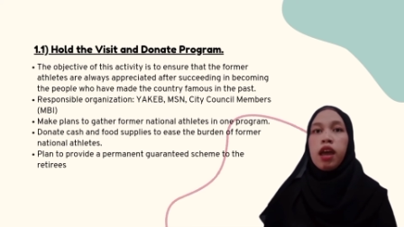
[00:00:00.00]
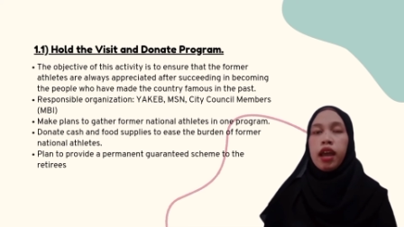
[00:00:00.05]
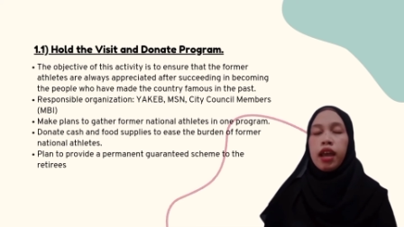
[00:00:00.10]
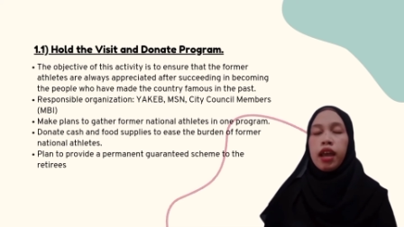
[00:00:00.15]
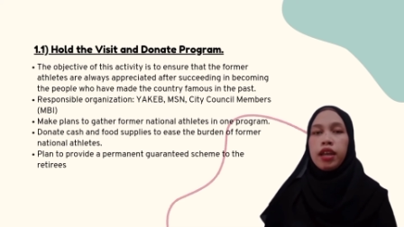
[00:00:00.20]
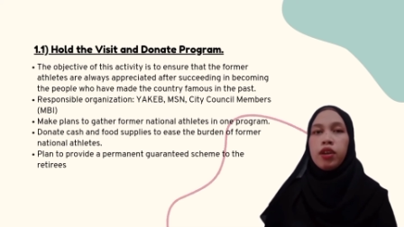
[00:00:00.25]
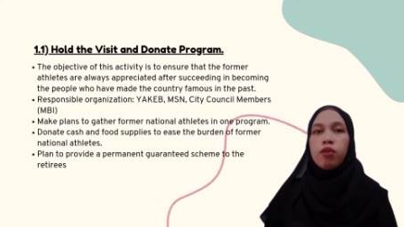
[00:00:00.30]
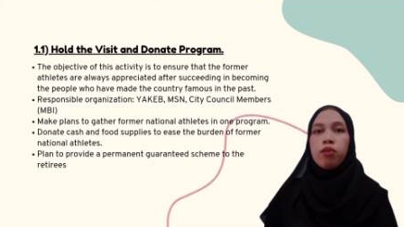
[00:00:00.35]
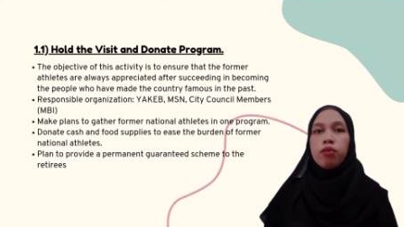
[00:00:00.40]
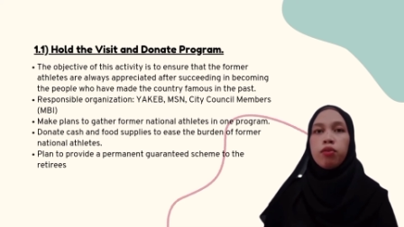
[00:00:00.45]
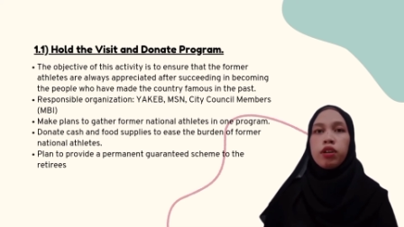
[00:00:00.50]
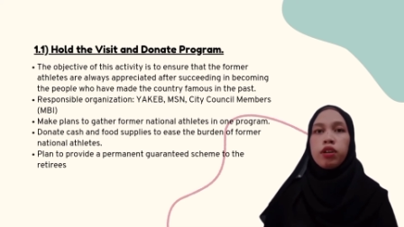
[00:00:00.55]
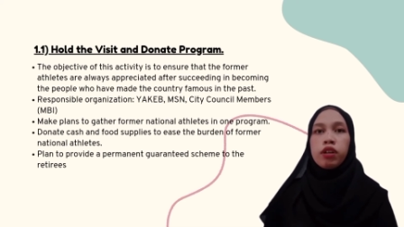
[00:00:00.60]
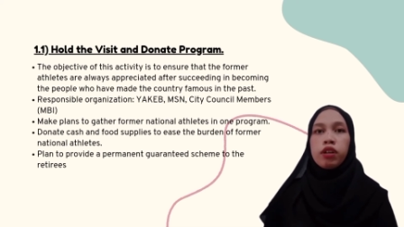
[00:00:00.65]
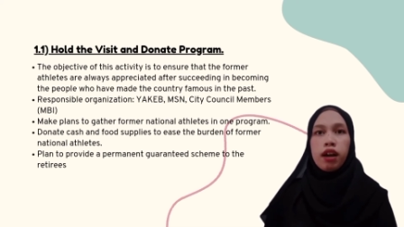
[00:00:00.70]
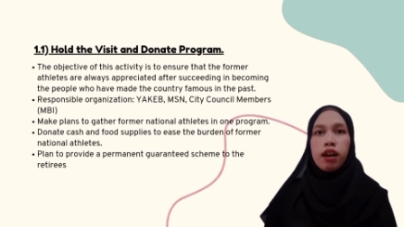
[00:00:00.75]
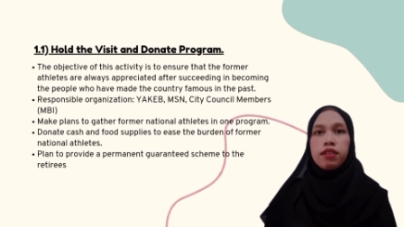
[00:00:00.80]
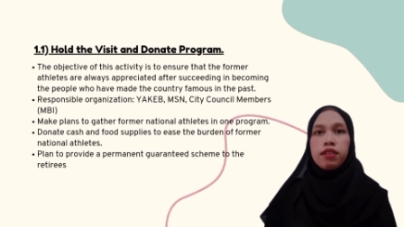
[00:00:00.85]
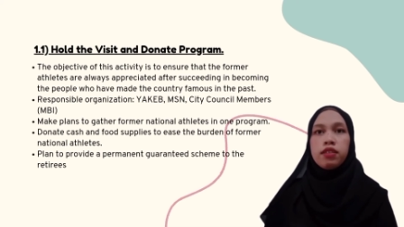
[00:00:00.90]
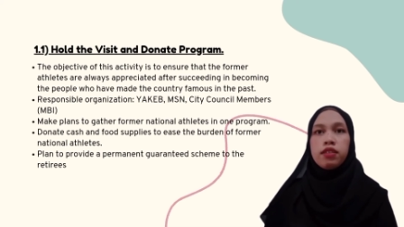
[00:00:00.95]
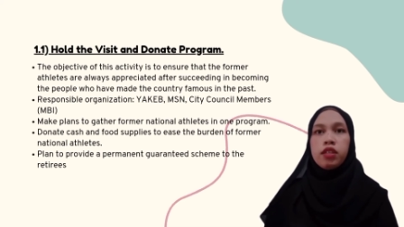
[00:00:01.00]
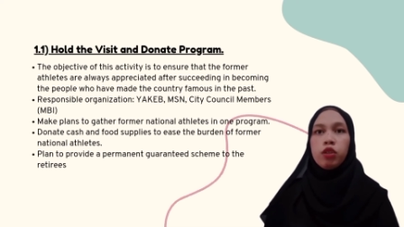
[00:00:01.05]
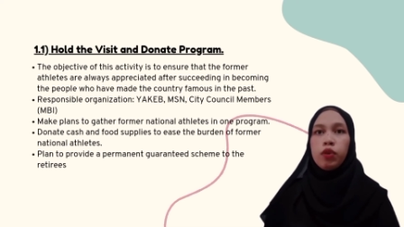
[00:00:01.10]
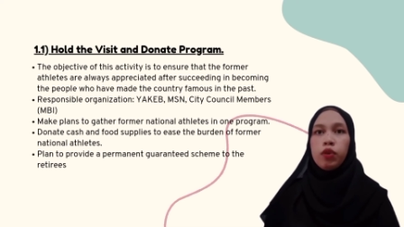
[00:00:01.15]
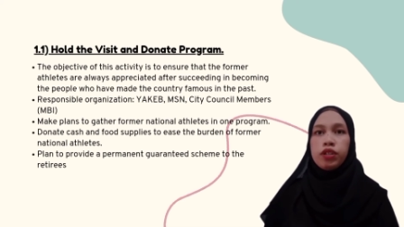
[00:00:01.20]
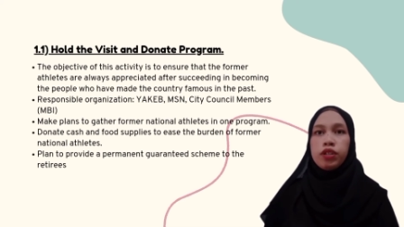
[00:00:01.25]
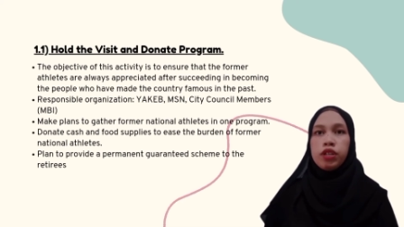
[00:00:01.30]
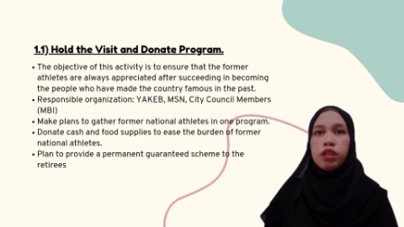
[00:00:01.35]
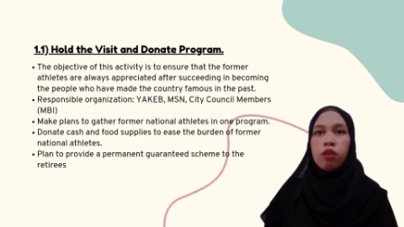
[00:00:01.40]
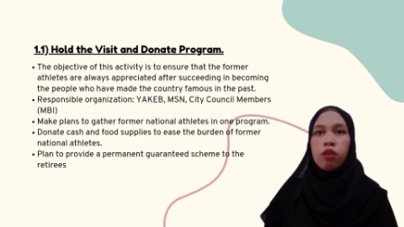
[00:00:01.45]
and know the current
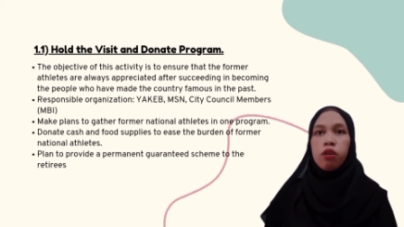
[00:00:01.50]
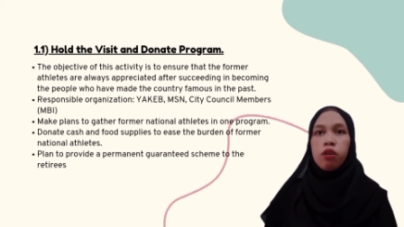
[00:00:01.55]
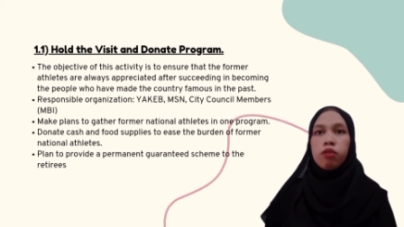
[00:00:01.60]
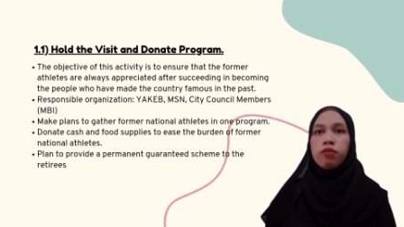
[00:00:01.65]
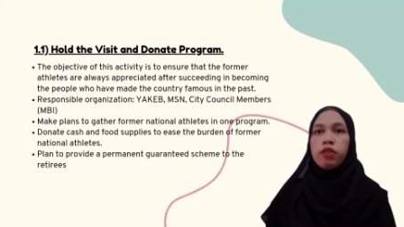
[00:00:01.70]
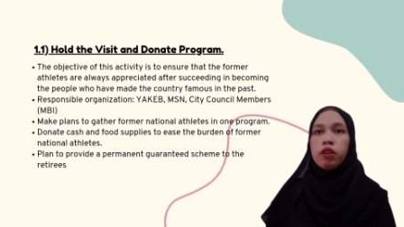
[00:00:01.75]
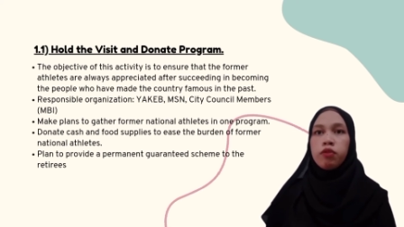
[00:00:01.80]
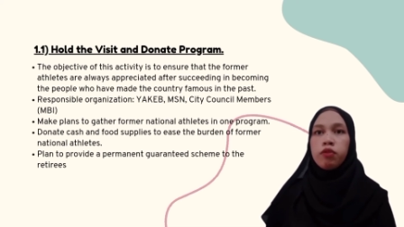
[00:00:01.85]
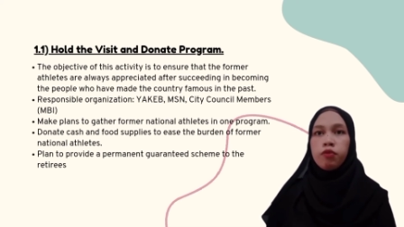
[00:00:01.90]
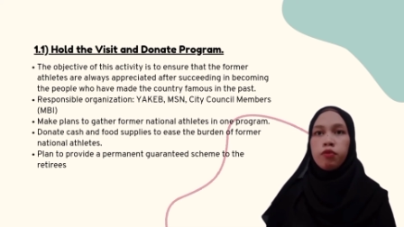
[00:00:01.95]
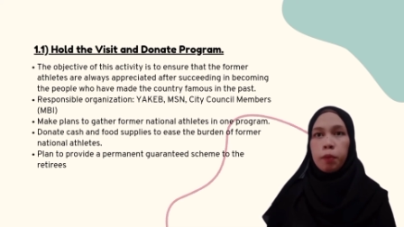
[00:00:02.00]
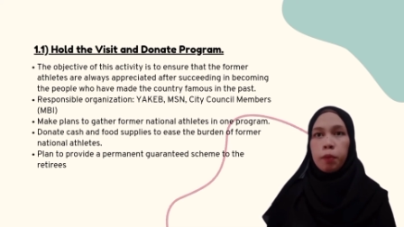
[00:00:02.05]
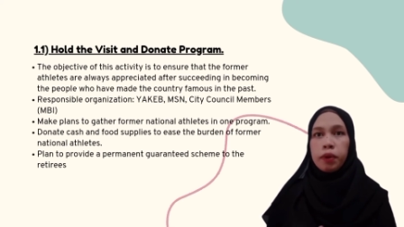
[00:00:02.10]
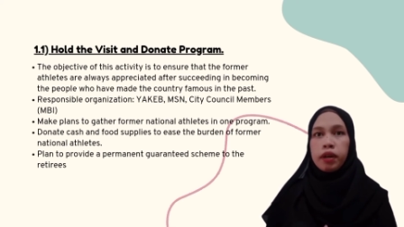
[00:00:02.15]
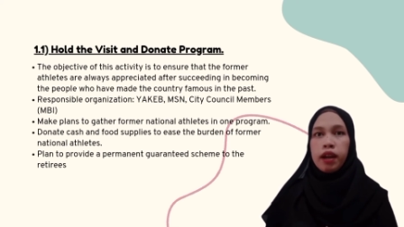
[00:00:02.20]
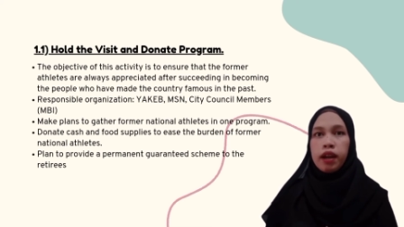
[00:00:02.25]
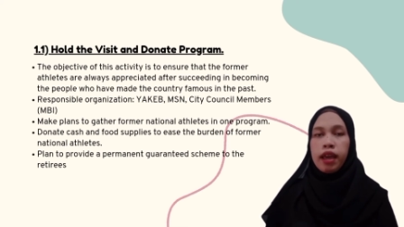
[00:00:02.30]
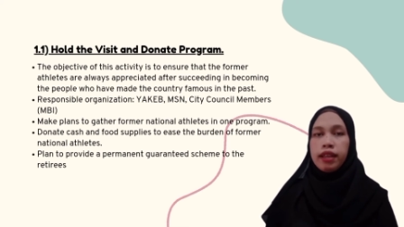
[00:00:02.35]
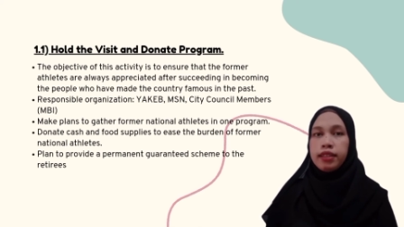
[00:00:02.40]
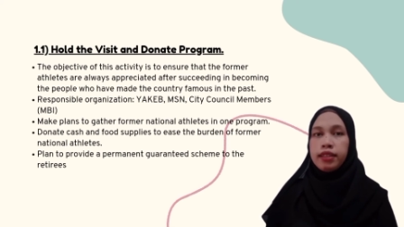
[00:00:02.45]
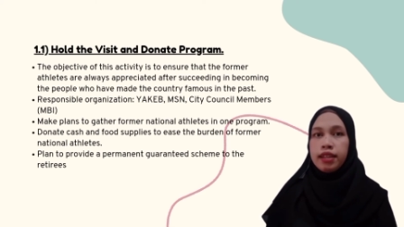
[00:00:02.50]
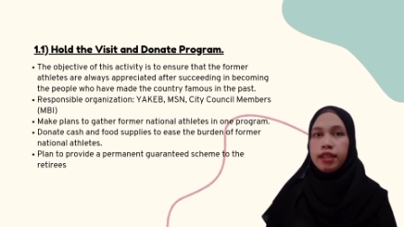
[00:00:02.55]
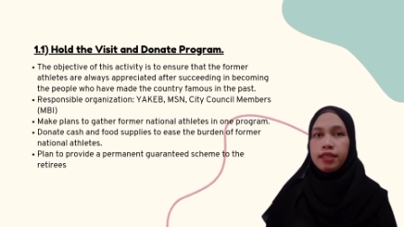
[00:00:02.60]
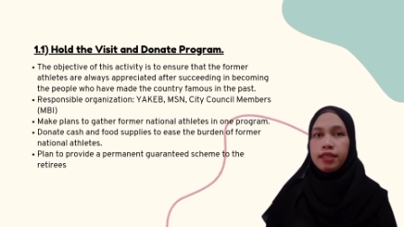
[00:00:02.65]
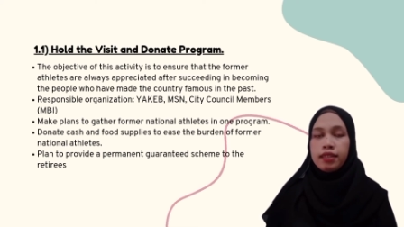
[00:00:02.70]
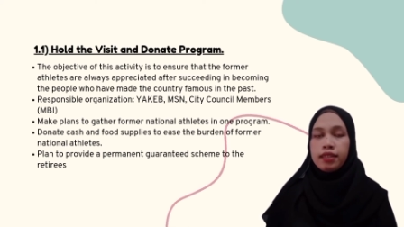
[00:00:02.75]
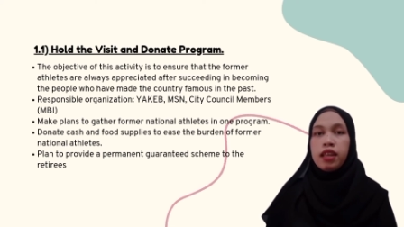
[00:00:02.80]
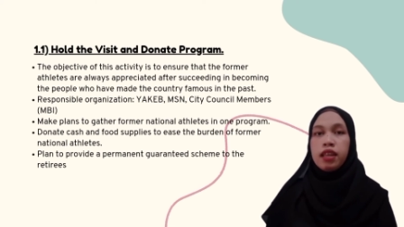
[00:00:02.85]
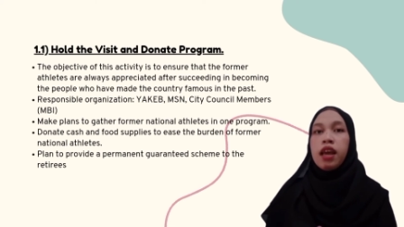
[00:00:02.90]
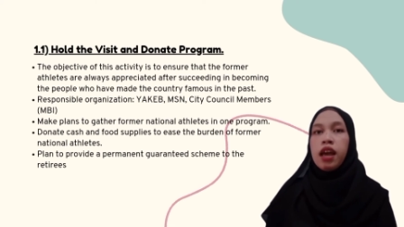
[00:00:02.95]
situation of former
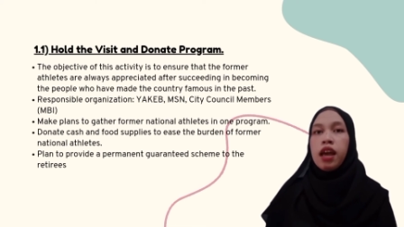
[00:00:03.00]
athletes,